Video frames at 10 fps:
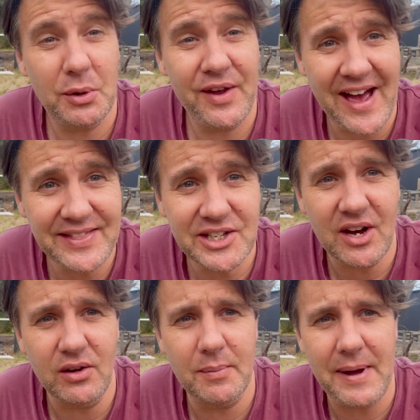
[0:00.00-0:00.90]
we've had the
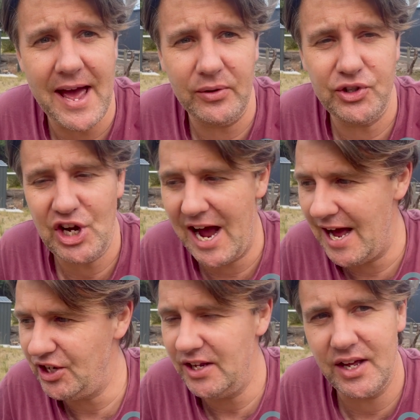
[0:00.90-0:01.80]
solar panels
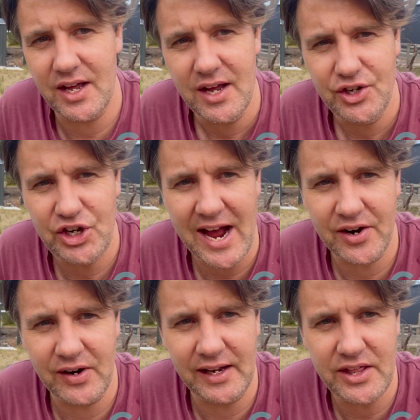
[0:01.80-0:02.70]
charging the
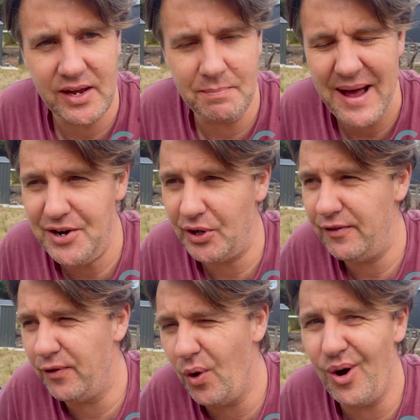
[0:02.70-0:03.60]
Jackery lithium battery
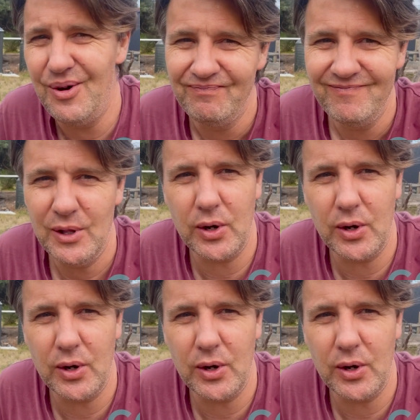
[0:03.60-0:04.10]
for, look,